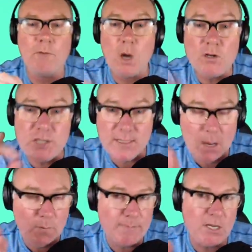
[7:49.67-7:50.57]
Go and check
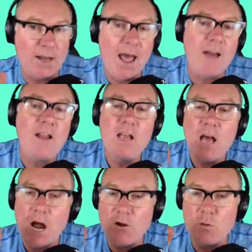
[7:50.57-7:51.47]
that website out,
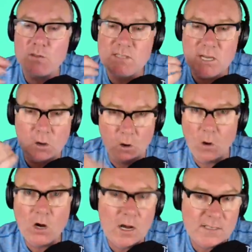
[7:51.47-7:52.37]
and you will see
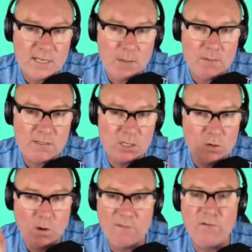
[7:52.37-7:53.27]
all kinds of numbers that
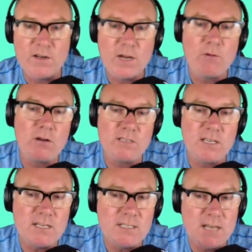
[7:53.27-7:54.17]
you won't find anywhere else on
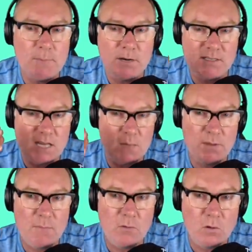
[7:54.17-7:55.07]
the internet, because the other
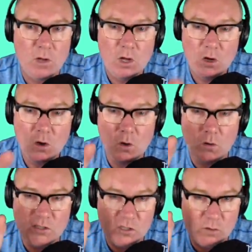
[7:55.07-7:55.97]
people all
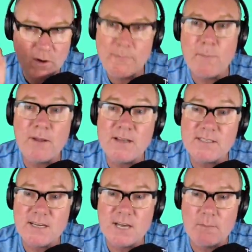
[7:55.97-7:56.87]
just grab the
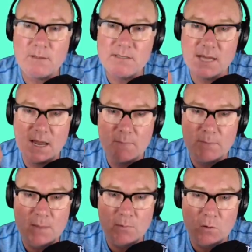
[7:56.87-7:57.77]
PC numbers, and
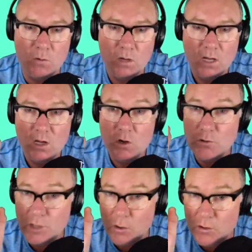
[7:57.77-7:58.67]
people who
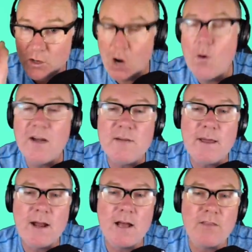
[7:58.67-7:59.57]
don't know any
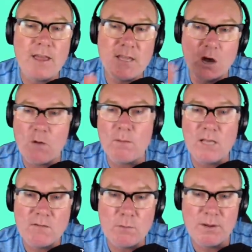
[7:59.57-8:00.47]
better, they go and
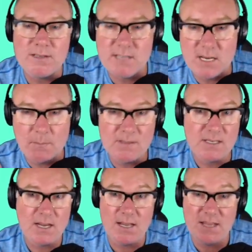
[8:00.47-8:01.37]
believe the PC numbers,
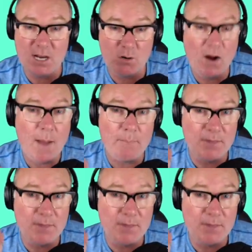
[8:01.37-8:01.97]
and they're crap.